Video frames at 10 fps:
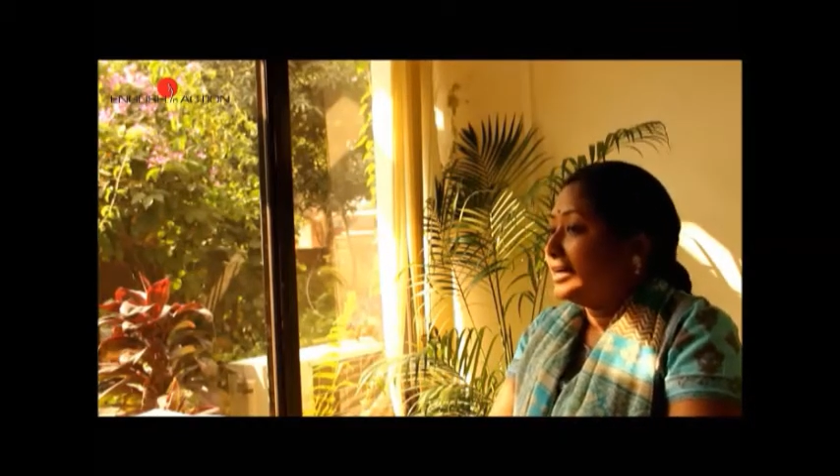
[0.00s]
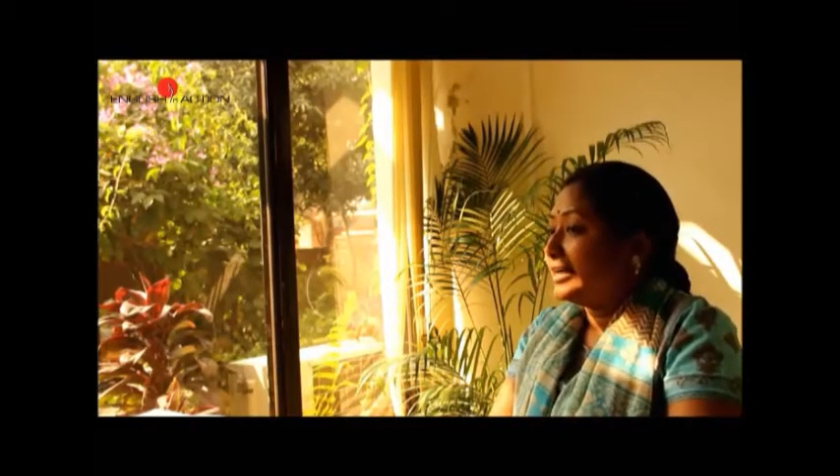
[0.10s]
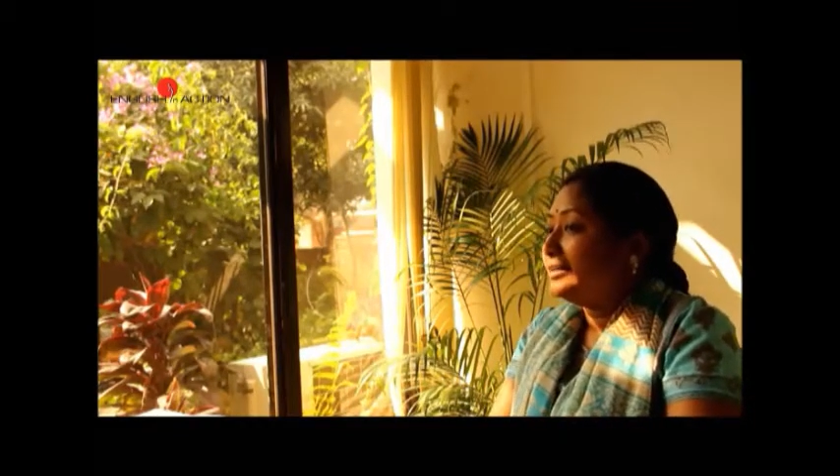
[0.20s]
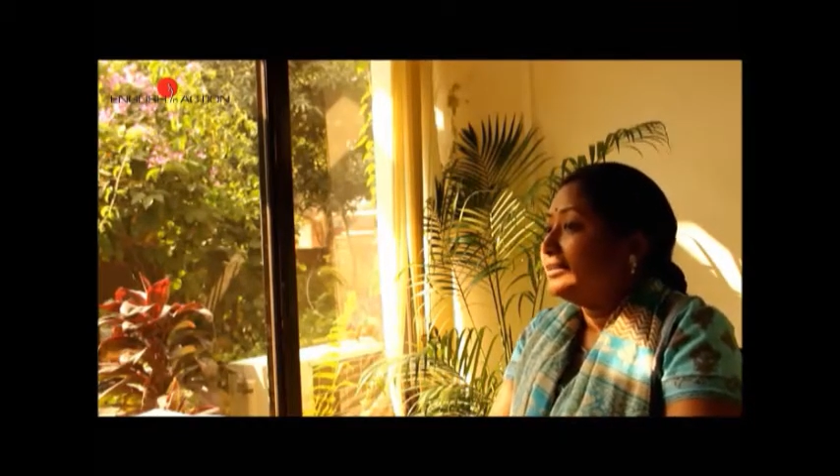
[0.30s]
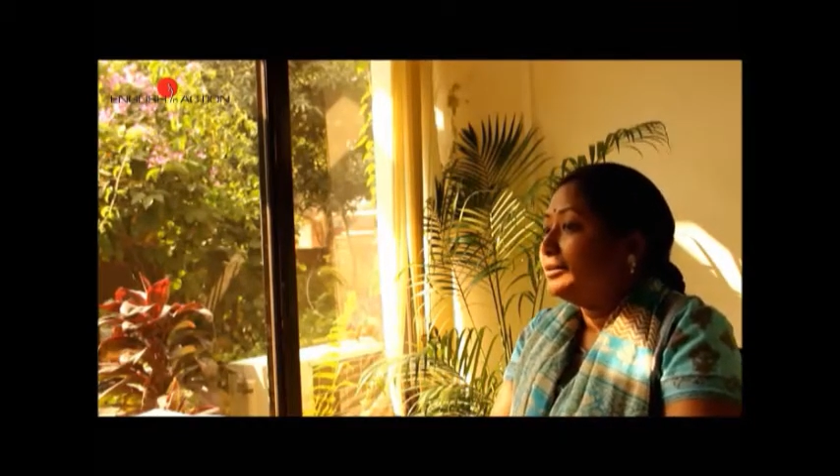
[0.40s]

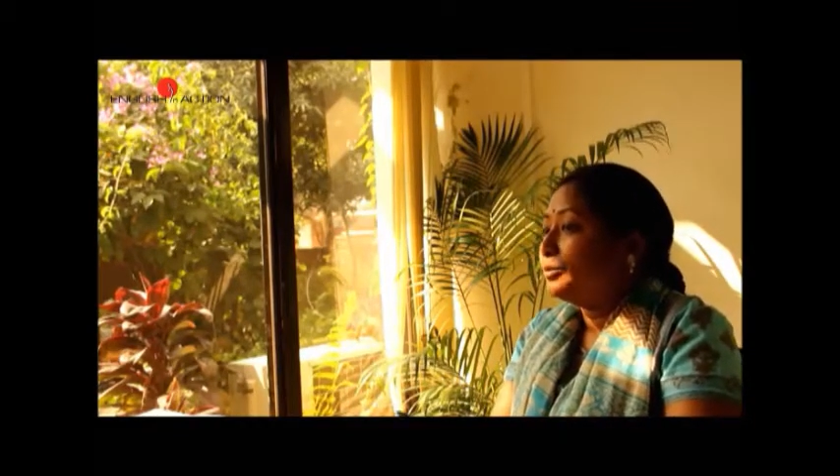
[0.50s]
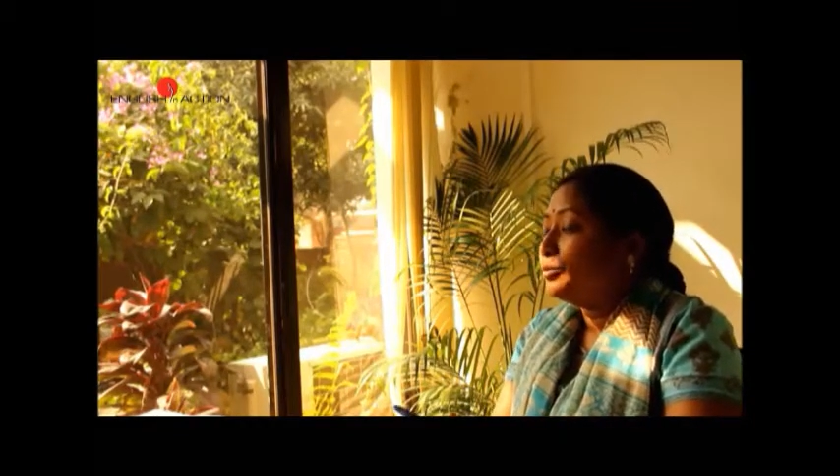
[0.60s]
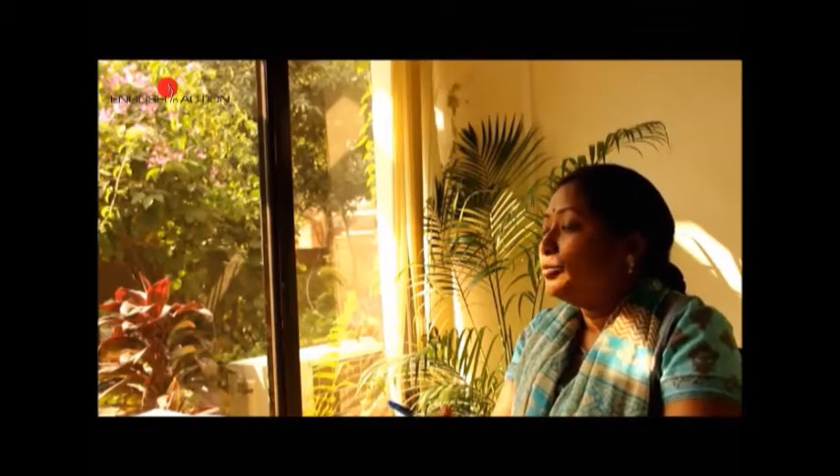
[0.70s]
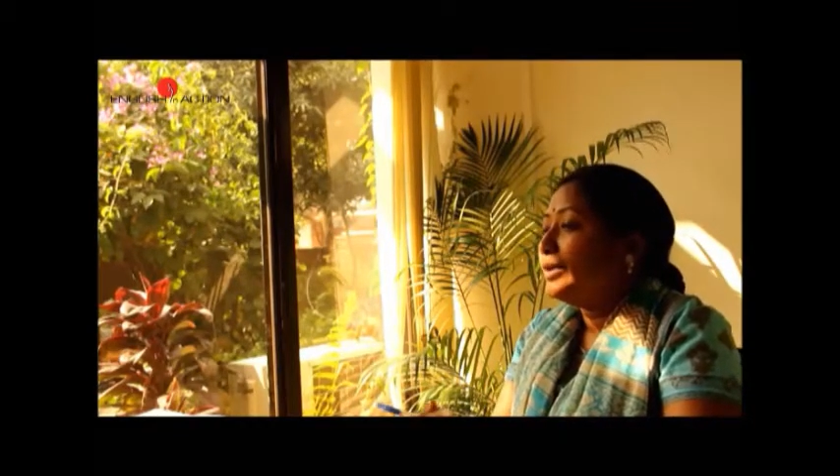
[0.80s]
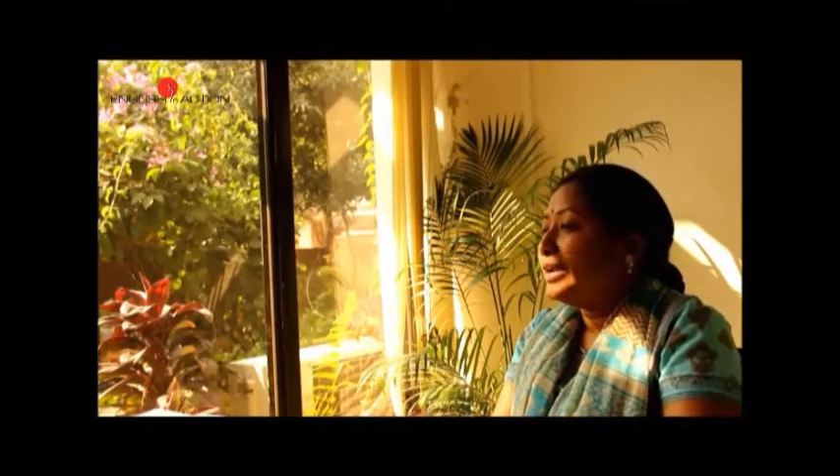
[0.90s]
in the
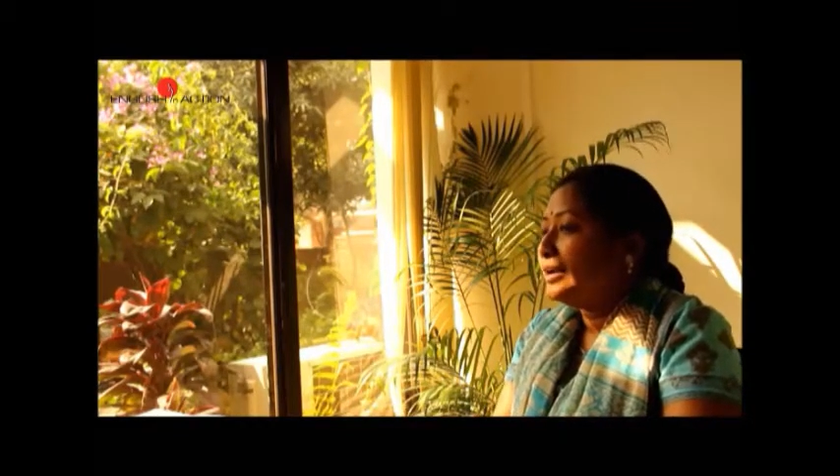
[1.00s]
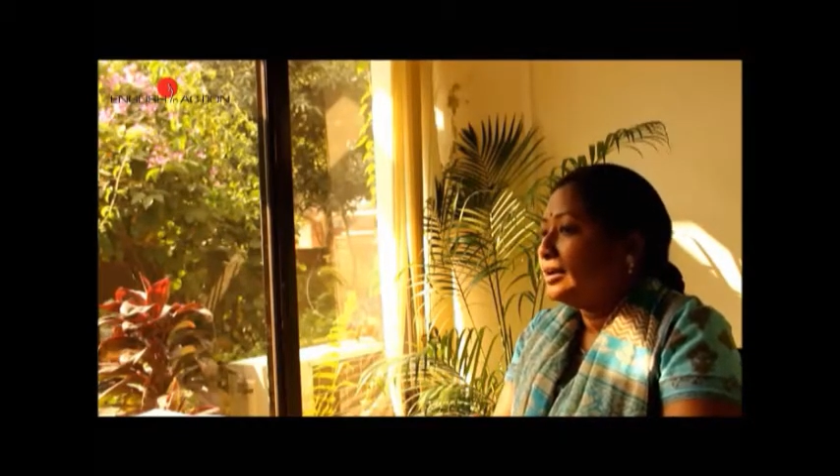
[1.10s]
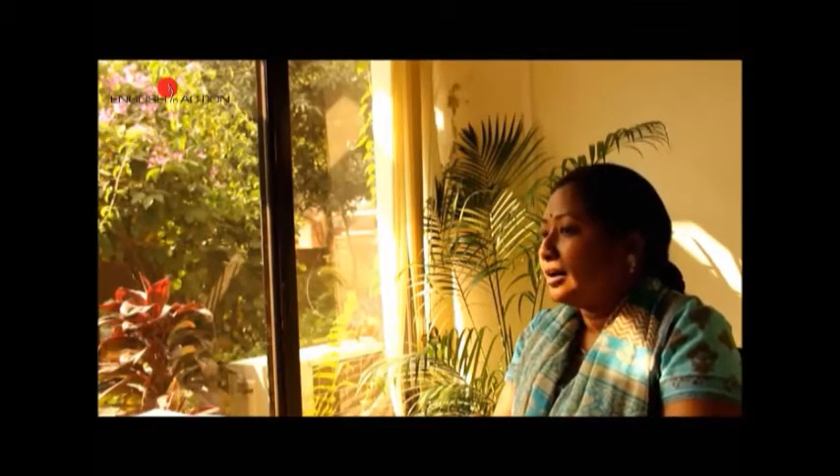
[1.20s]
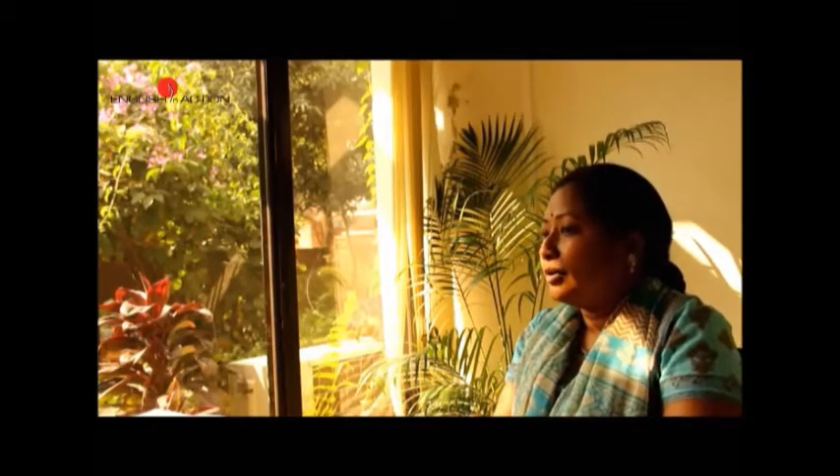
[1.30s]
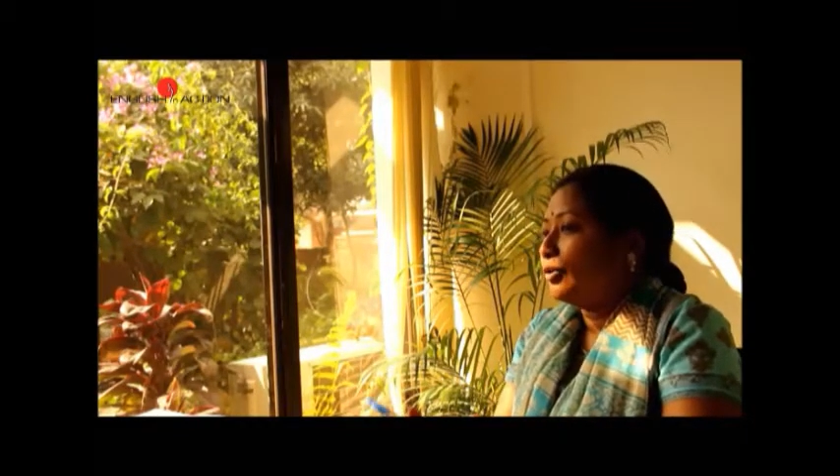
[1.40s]

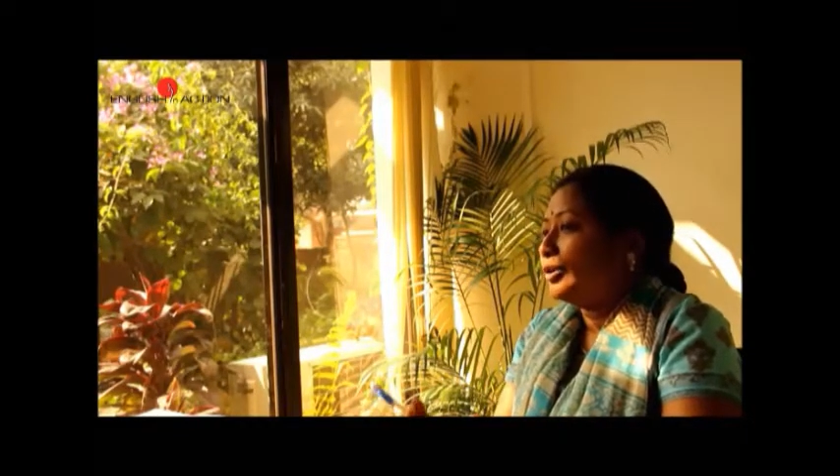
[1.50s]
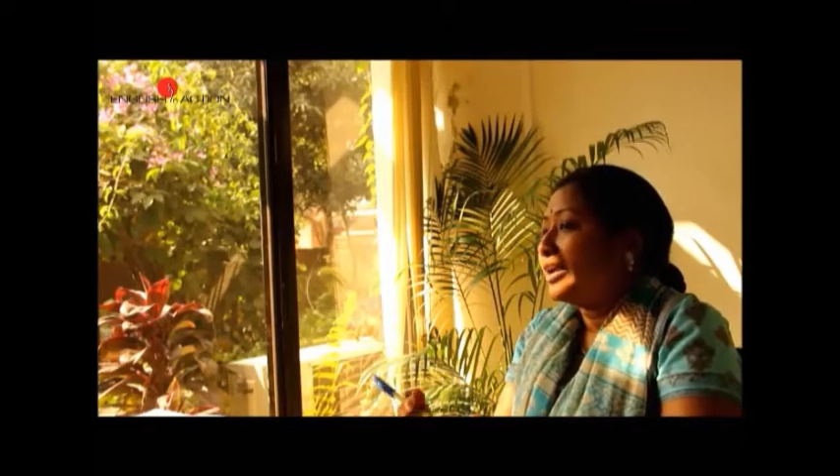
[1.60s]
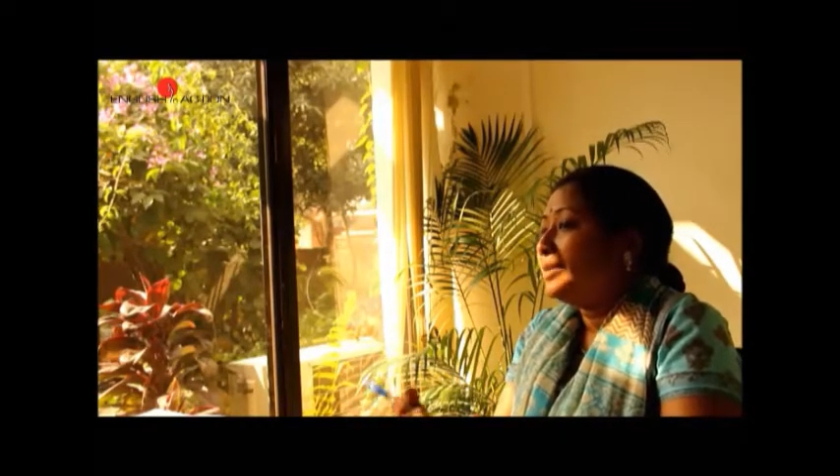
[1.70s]
way or